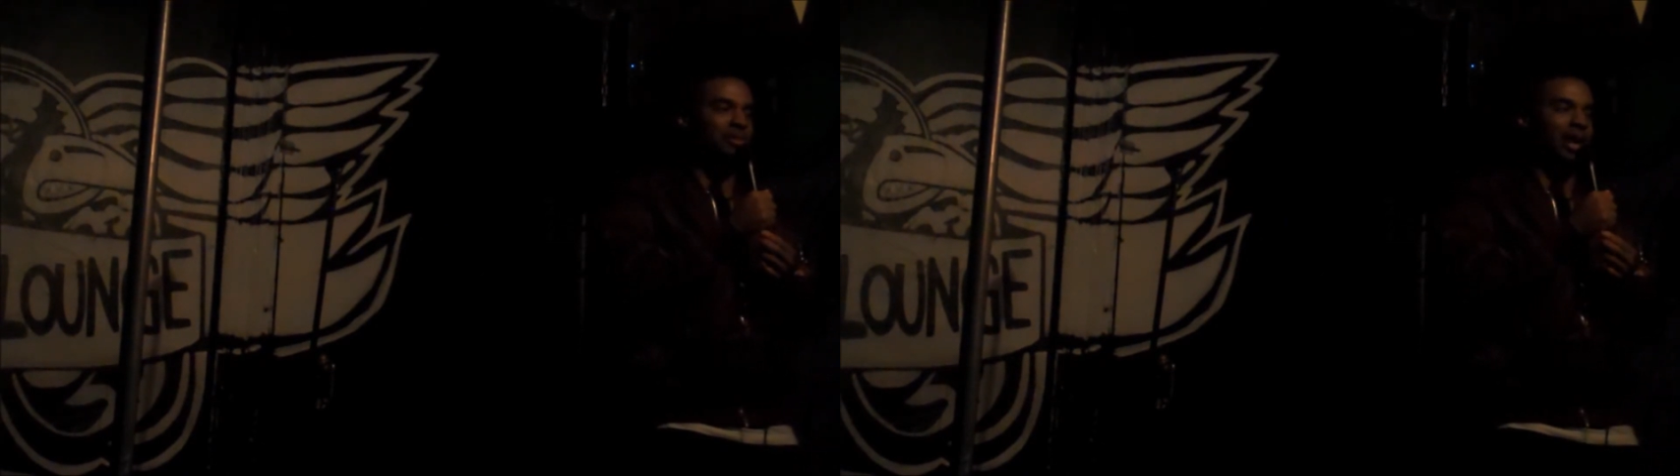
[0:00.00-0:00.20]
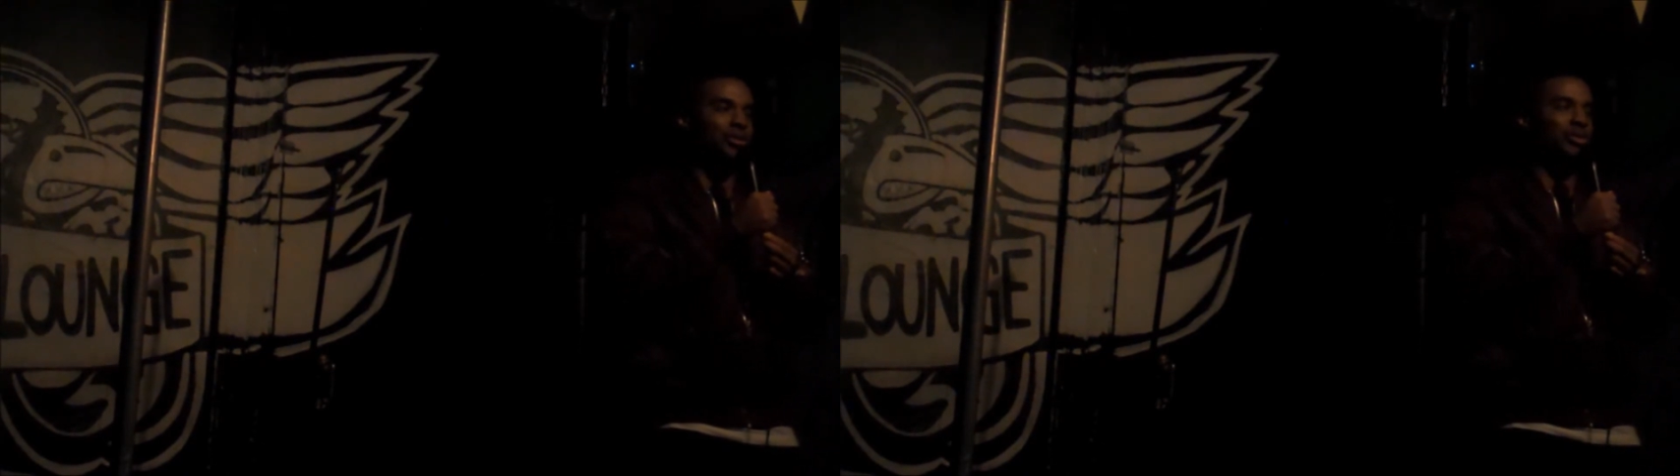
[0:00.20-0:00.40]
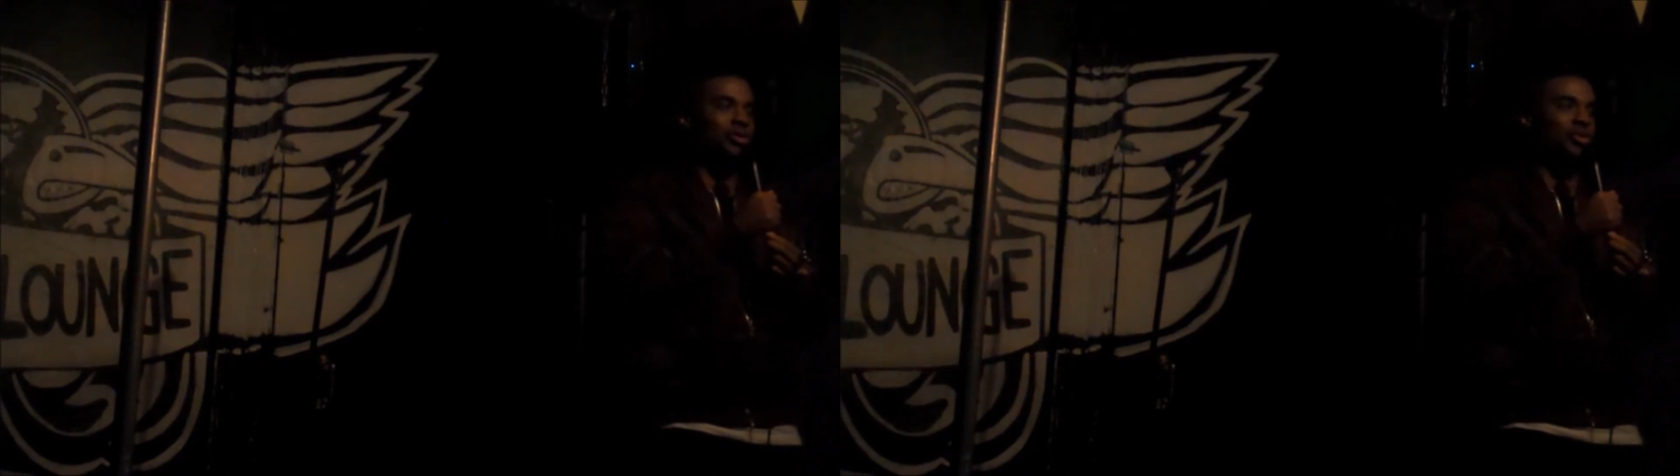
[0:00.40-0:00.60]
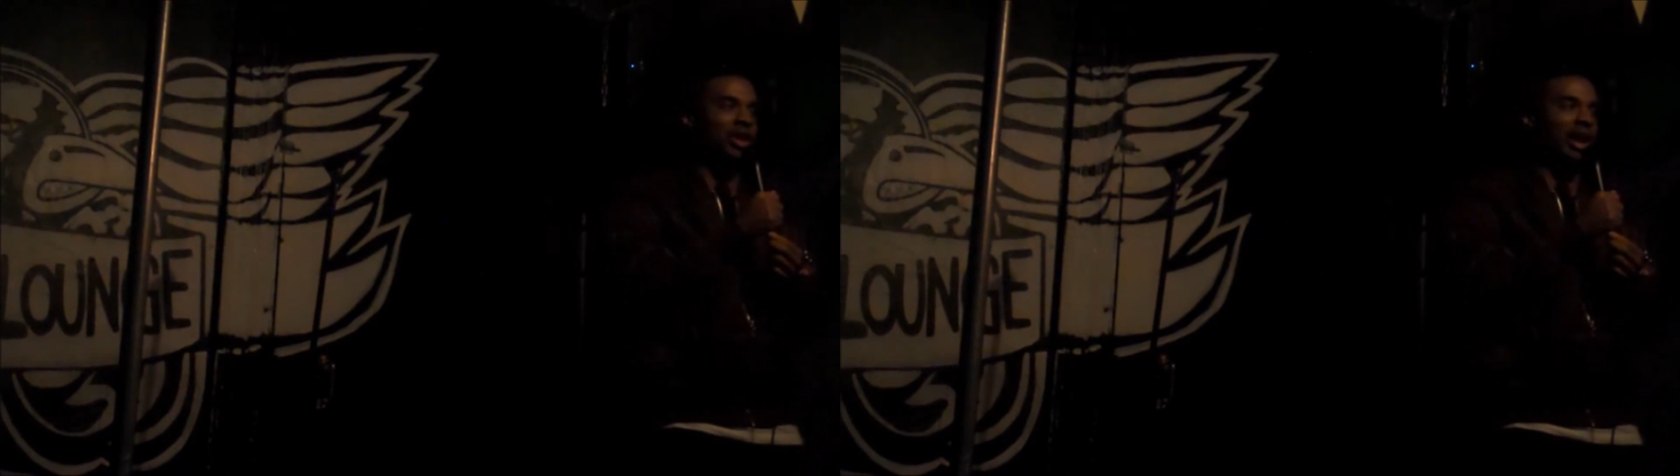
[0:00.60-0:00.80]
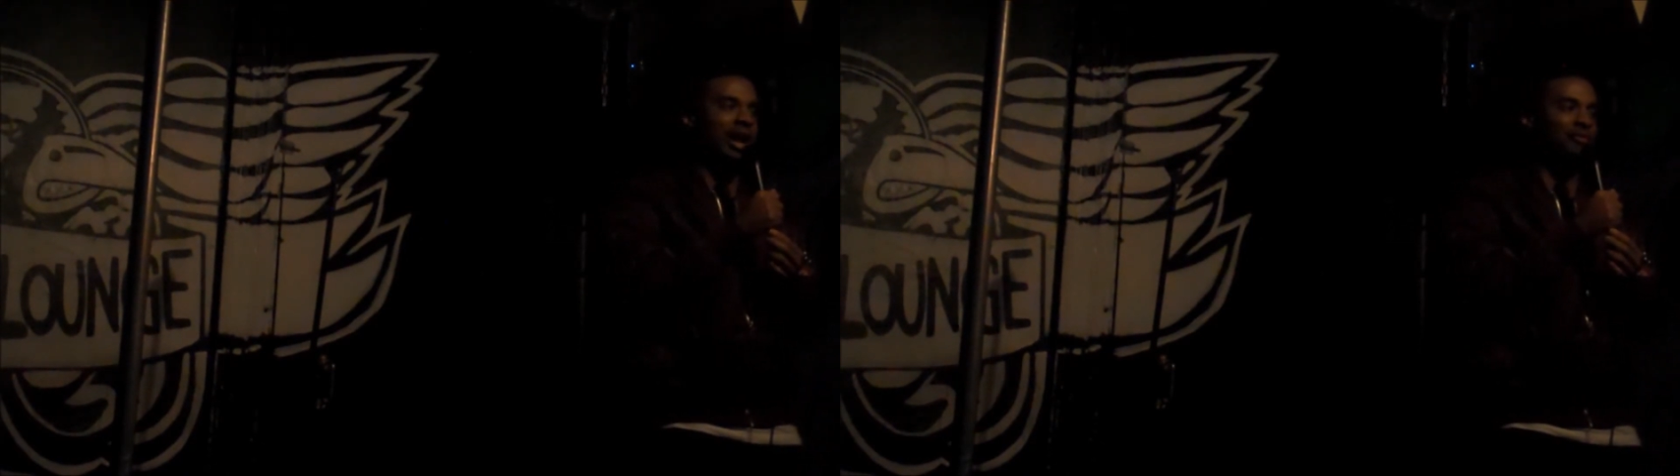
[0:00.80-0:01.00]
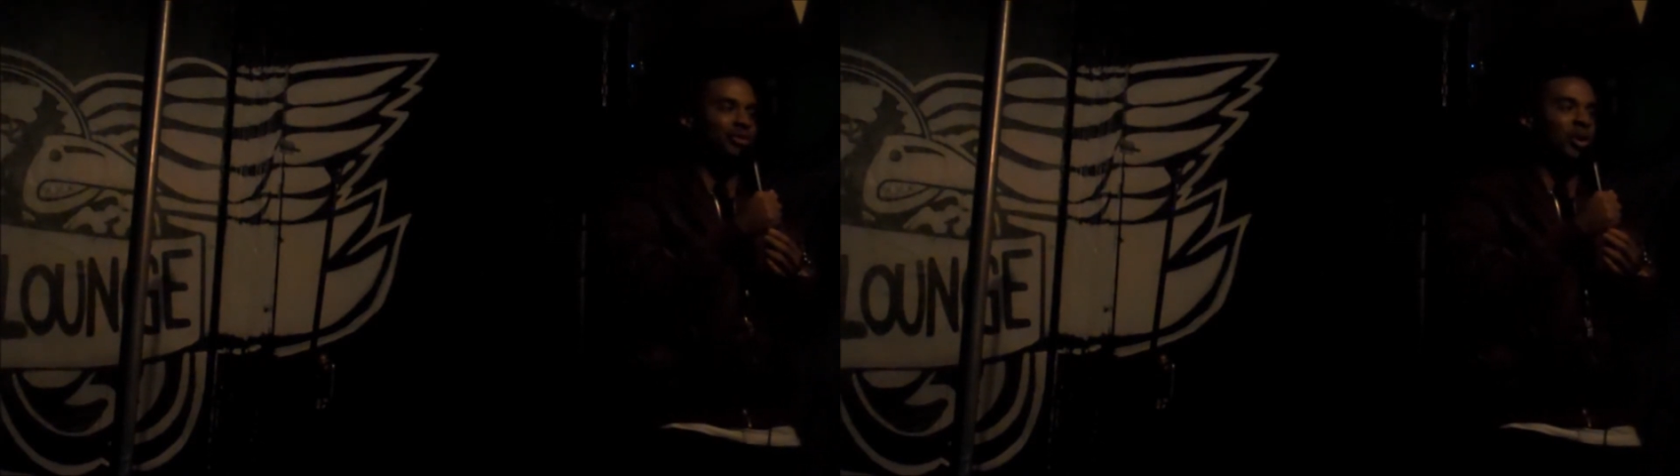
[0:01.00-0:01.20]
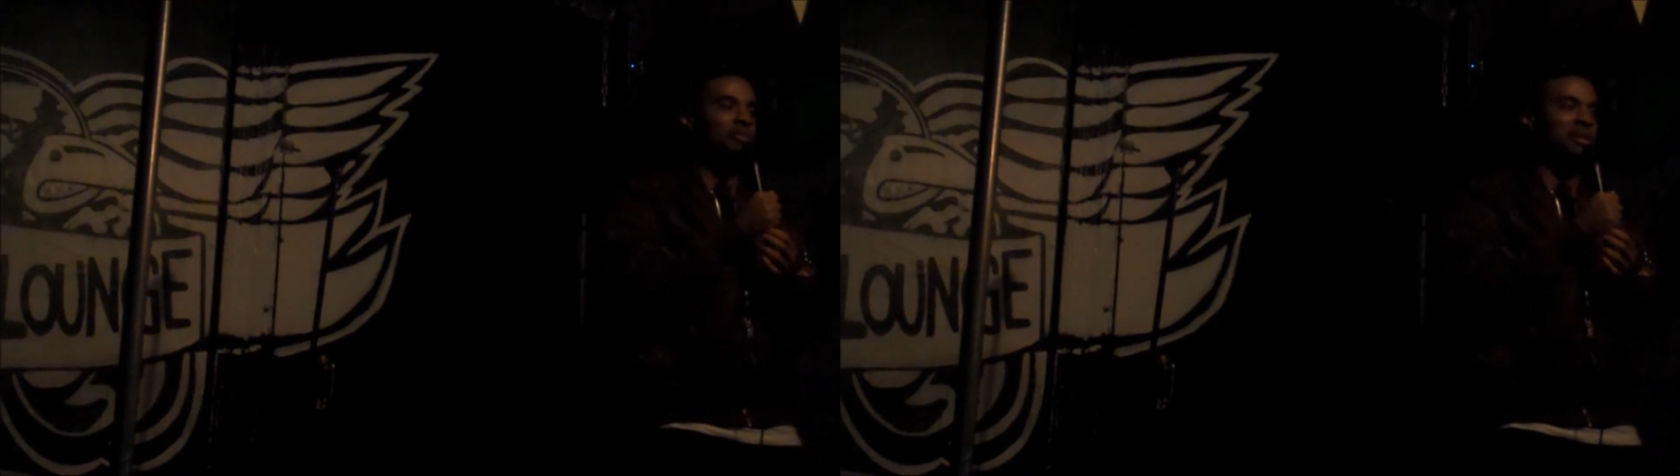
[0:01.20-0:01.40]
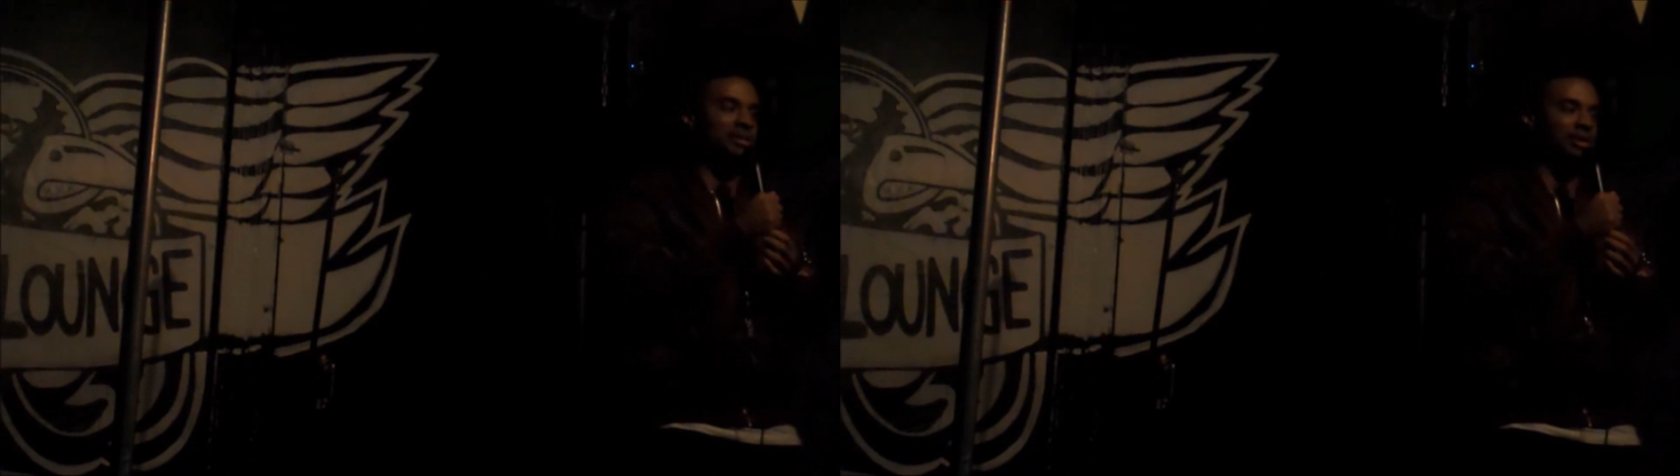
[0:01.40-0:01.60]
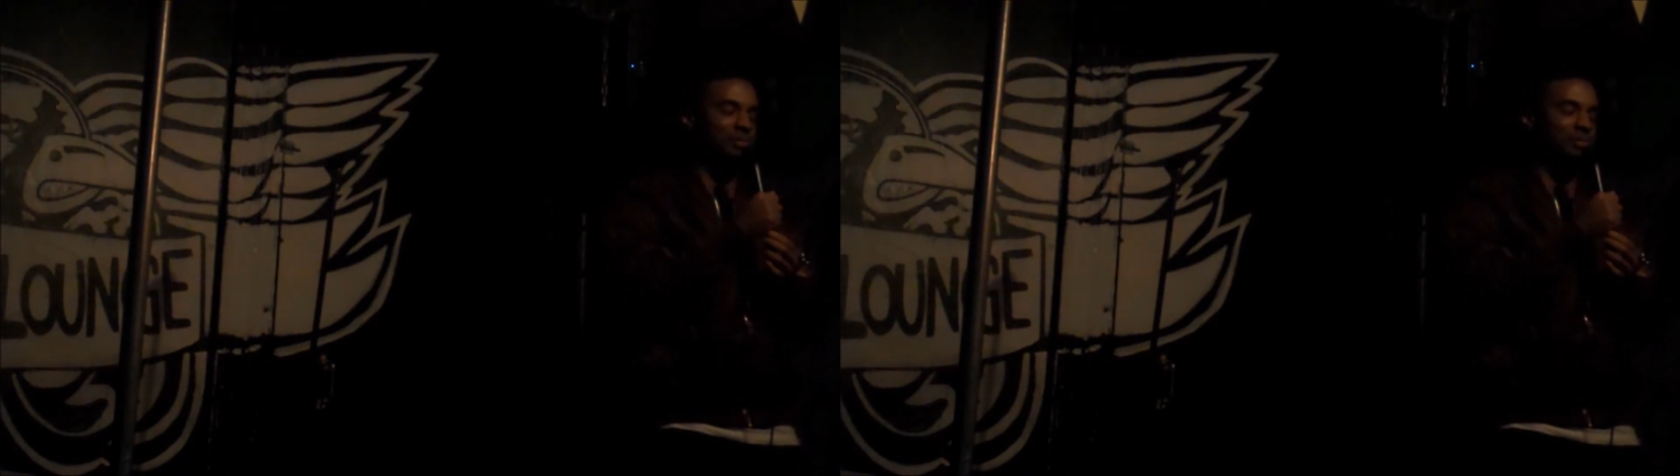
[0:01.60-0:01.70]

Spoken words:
but I knew that I have no business